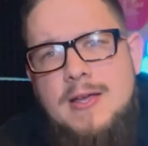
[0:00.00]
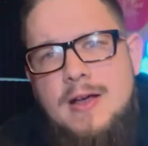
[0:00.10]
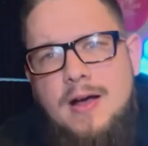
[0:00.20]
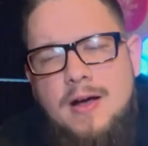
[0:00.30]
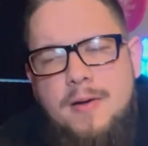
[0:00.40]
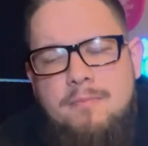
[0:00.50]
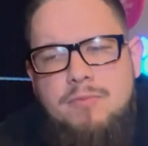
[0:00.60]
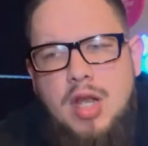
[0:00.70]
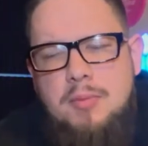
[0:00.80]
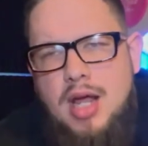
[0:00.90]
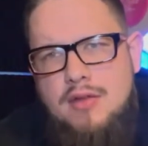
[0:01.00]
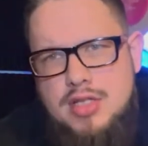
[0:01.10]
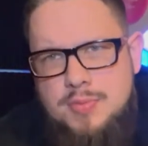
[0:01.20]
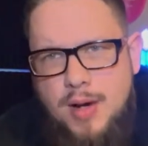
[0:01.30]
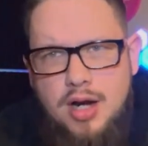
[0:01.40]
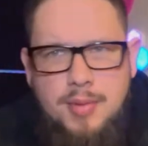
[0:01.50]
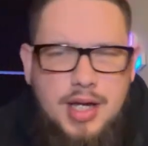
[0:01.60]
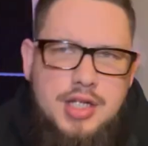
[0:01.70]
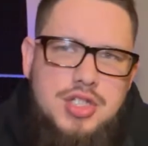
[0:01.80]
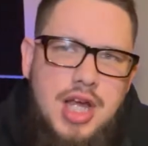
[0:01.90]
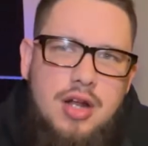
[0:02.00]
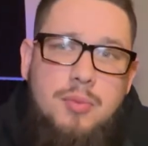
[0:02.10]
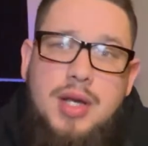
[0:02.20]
Um, and I'm kind of inspired by his channel.